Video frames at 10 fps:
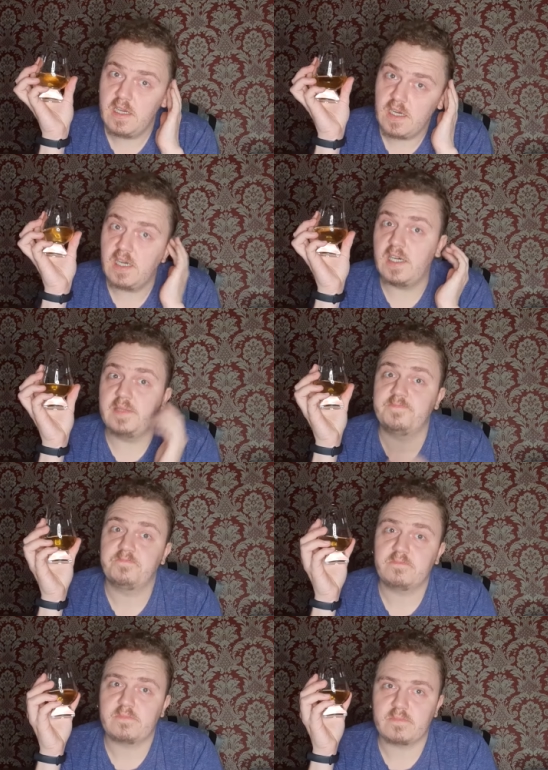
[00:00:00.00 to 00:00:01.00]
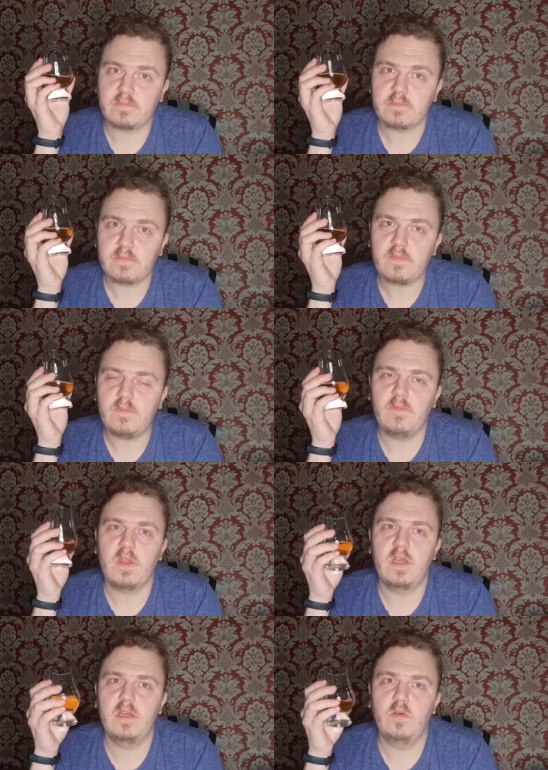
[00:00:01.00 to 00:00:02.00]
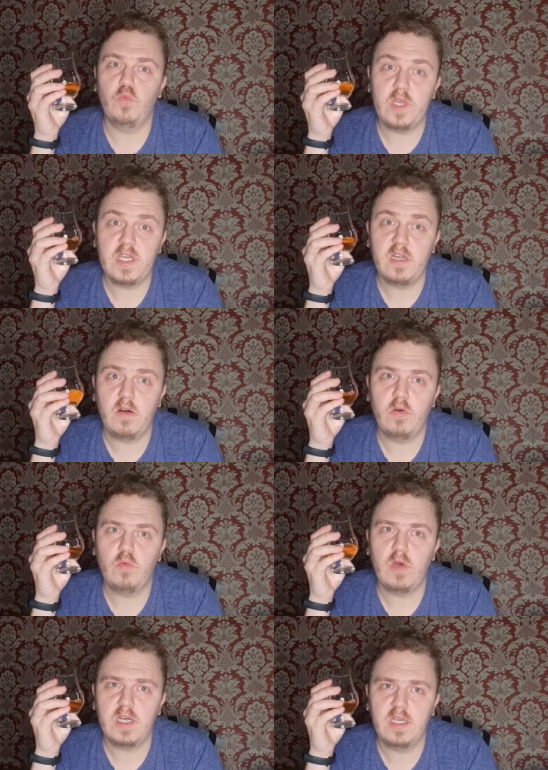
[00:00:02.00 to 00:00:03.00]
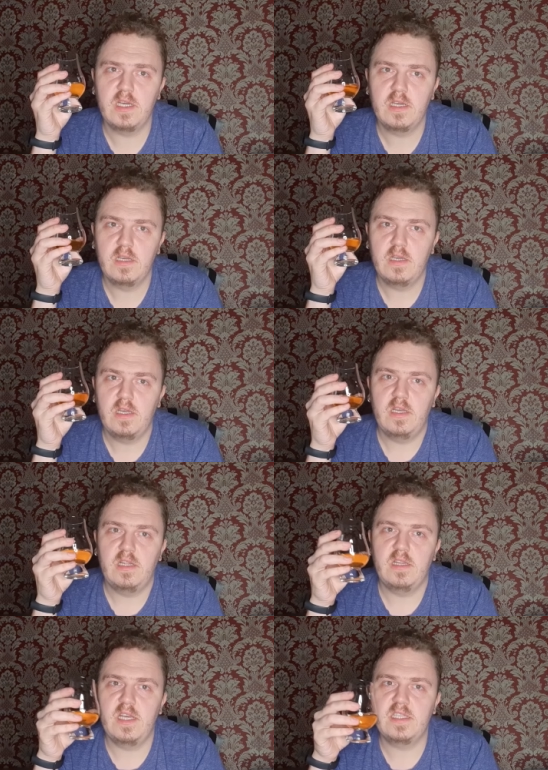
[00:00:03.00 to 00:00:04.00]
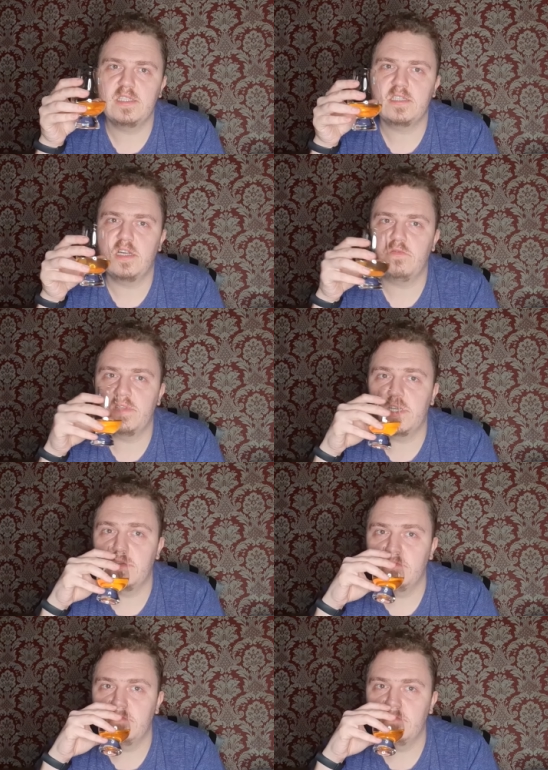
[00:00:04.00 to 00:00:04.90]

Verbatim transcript: um, weaker one let's start with it